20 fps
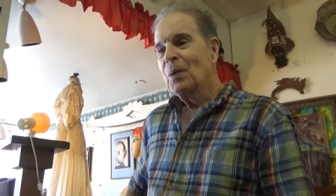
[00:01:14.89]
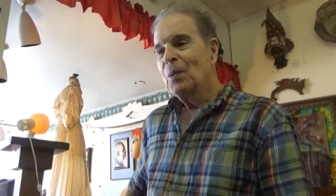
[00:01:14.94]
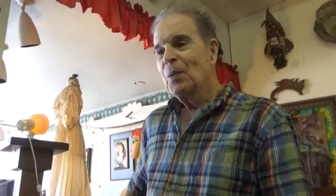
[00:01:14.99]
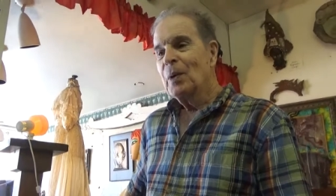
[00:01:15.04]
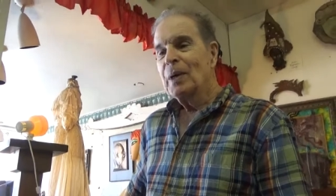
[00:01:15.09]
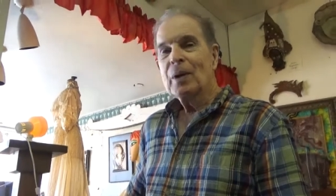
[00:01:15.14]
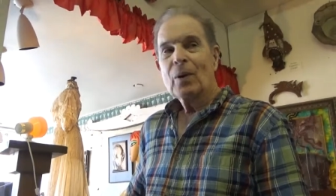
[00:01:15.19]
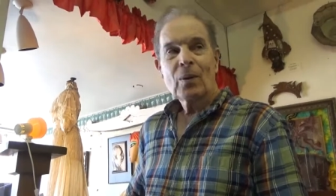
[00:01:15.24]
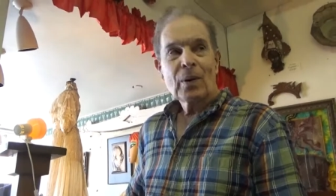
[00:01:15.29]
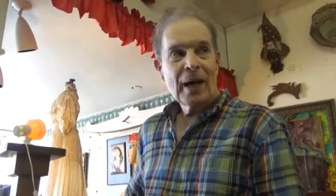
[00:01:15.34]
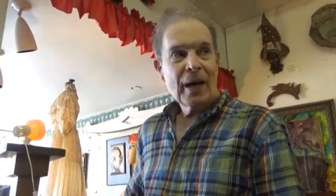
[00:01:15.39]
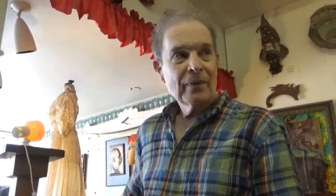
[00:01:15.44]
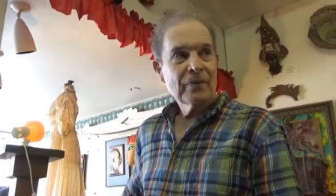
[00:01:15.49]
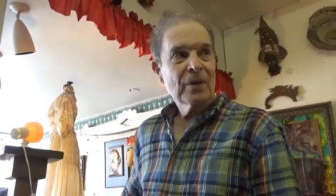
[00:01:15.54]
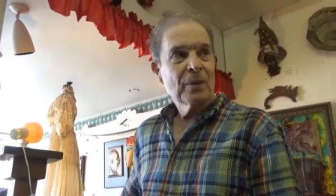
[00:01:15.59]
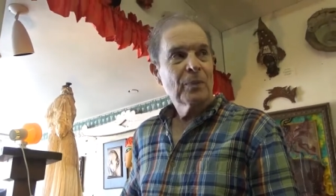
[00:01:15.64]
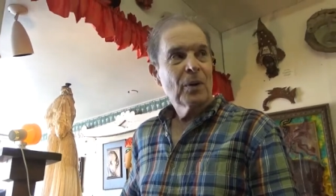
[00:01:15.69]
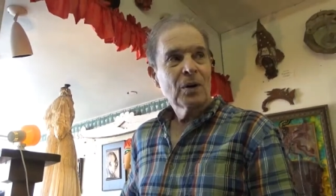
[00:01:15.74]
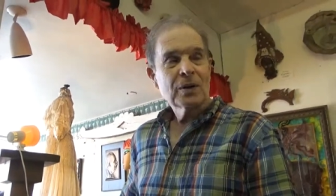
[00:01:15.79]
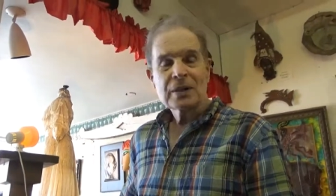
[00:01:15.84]
we don't have
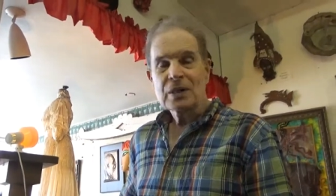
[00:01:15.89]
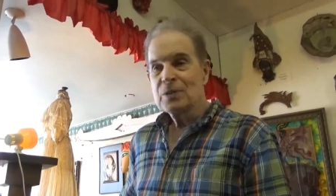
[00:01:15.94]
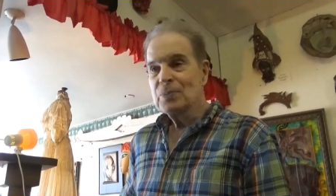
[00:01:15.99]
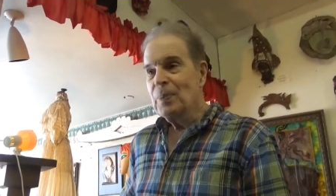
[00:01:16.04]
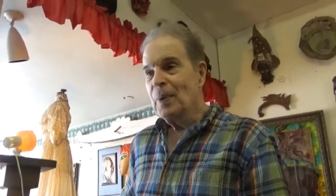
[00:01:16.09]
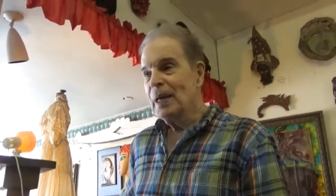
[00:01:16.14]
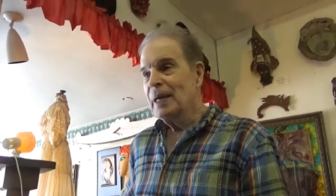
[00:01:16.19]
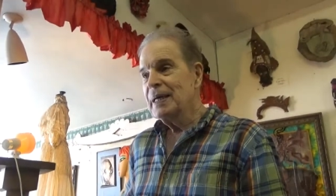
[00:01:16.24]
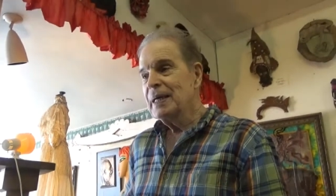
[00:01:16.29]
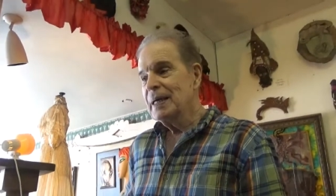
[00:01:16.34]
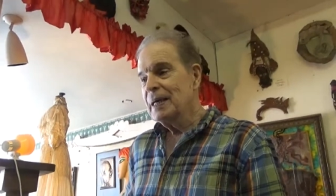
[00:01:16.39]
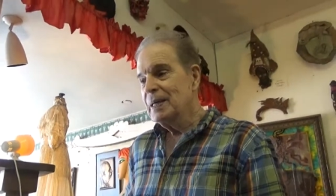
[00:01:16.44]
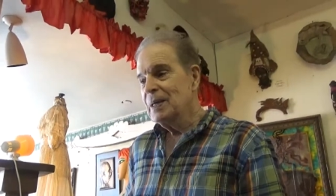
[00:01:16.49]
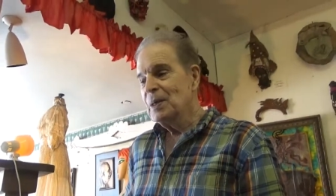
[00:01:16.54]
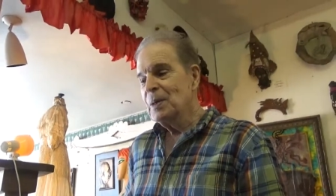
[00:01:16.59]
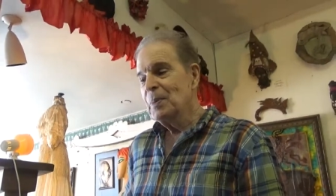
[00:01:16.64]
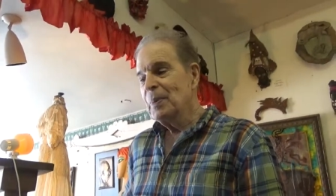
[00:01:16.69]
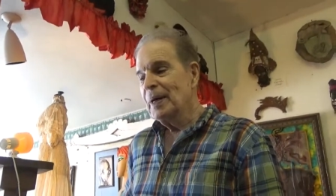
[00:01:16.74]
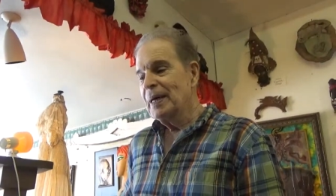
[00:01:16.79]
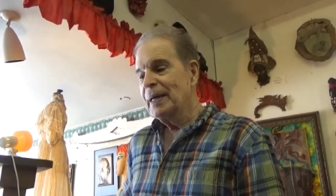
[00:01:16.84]
them on display
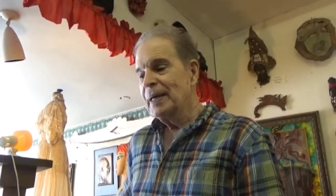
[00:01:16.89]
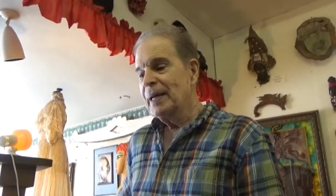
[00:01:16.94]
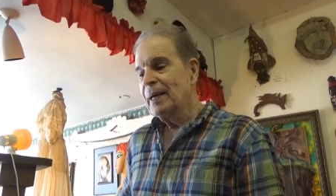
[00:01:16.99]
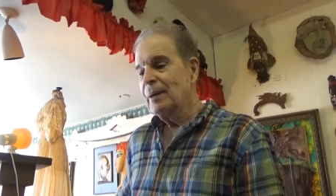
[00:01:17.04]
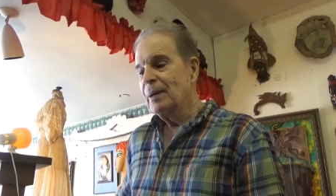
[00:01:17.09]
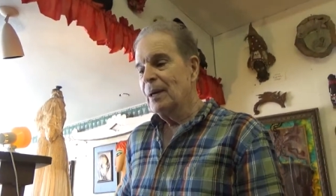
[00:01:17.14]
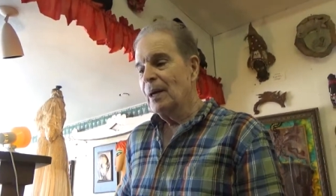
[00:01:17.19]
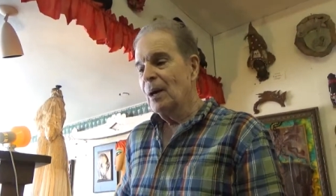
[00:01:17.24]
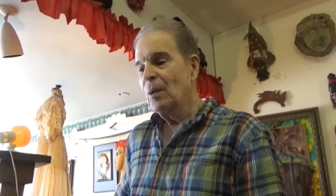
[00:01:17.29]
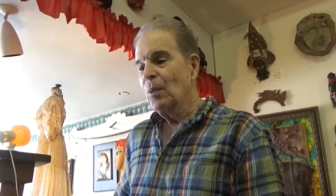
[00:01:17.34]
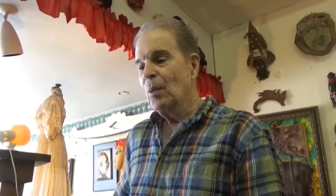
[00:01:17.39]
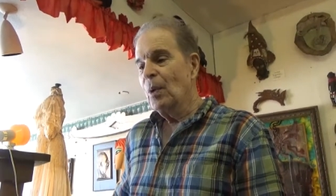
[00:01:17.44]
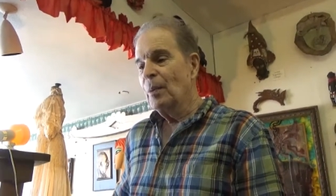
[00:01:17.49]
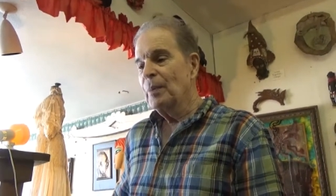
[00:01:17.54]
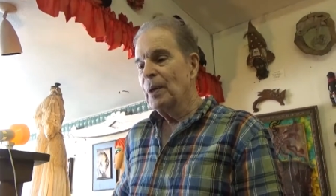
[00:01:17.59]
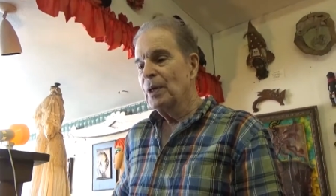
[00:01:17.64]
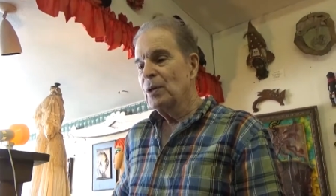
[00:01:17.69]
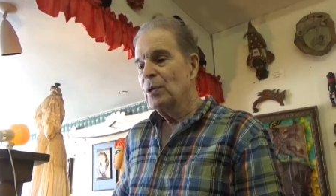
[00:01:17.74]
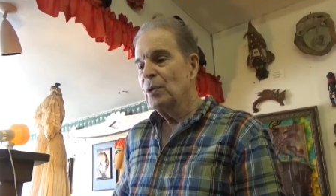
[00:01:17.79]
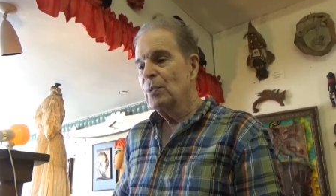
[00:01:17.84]
here but uh, a
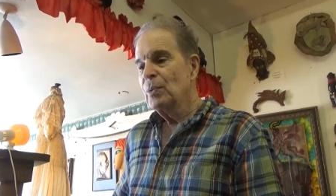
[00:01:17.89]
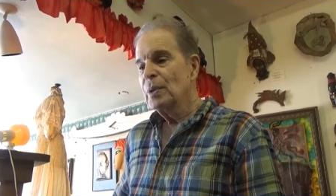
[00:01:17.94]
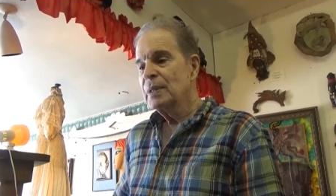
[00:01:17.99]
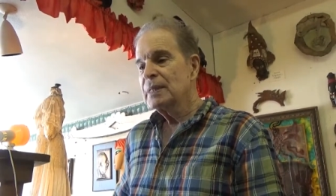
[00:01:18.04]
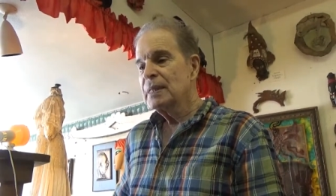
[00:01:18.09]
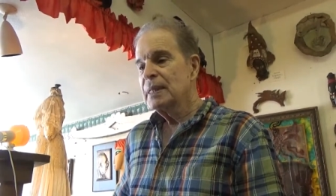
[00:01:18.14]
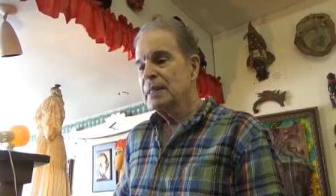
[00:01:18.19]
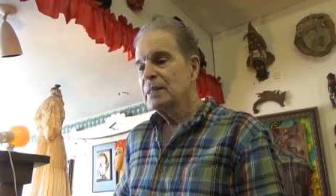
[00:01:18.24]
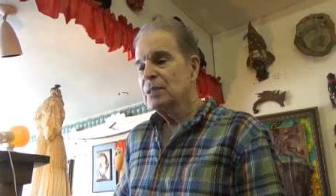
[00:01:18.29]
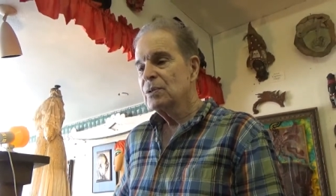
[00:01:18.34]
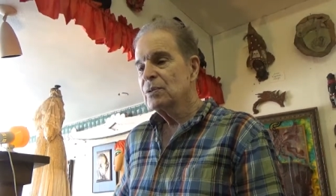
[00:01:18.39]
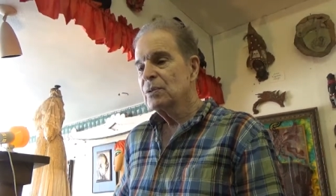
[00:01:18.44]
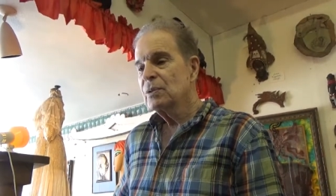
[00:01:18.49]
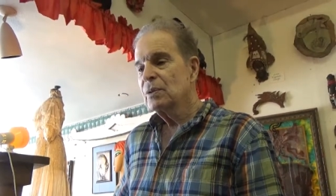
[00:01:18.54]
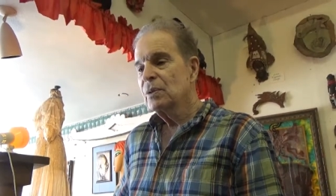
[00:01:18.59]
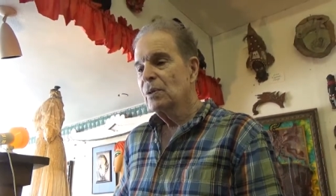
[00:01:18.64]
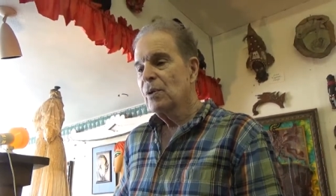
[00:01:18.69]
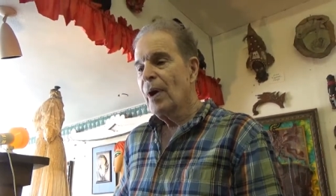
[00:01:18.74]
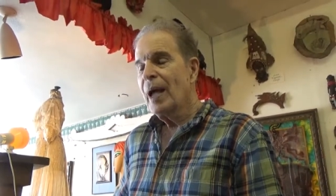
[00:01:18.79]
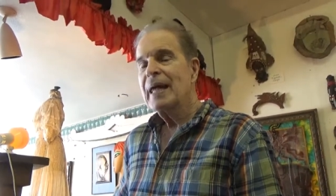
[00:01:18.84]
woman who was his
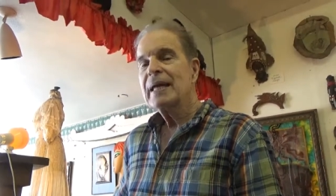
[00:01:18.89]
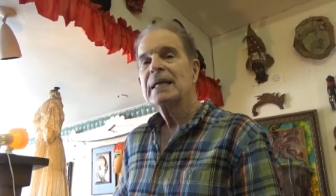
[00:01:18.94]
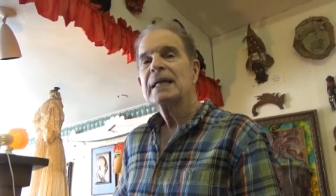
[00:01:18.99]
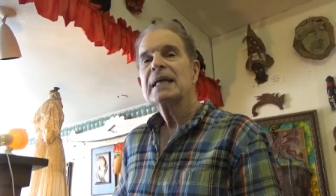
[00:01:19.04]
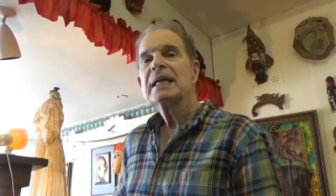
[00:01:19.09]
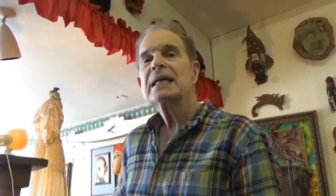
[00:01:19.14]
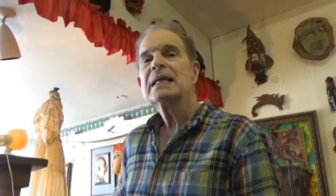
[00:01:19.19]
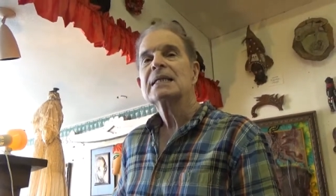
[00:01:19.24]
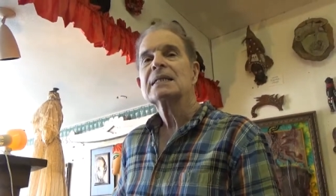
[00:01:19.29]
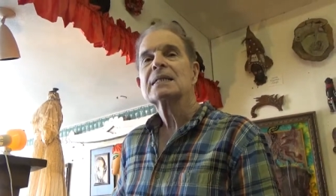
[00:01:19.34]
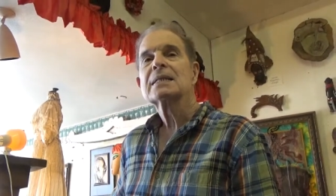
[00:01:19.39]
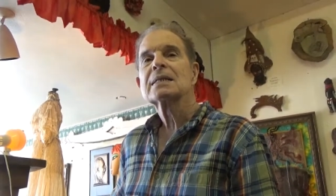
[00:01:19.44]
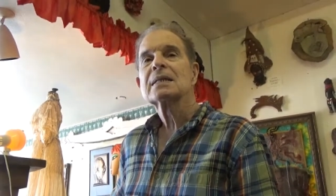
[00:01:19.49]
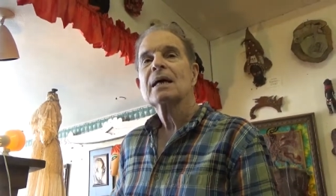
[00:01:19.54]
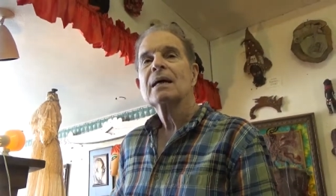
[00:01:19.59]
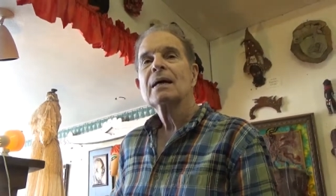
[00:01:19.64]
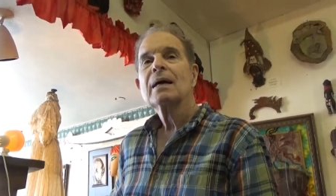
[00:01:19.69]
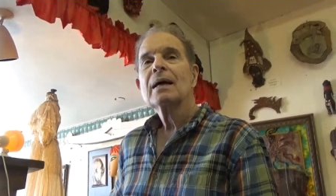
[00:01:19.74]
grandniece